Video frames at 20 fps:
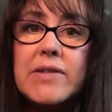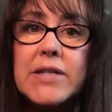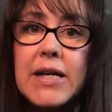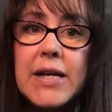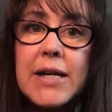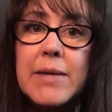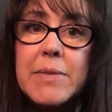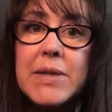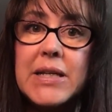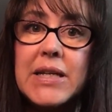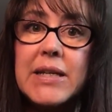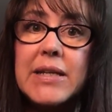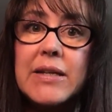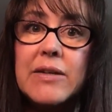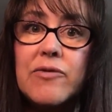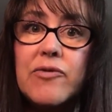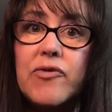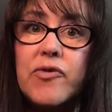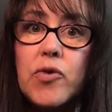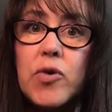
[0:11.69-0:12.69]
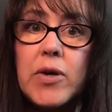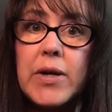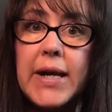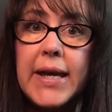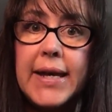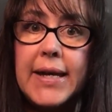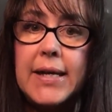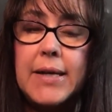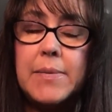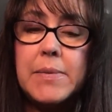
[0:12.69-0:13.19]
time to get in four
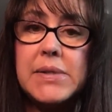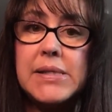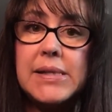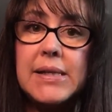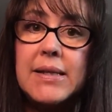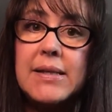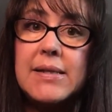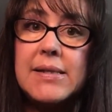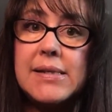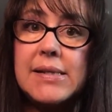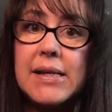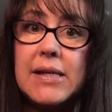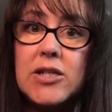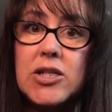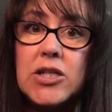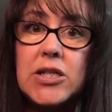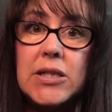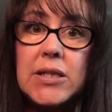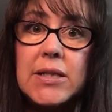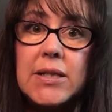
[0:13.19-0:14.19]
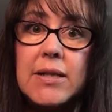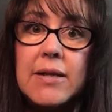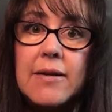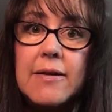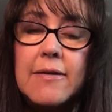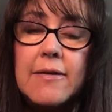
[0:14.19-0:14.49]
games in a session.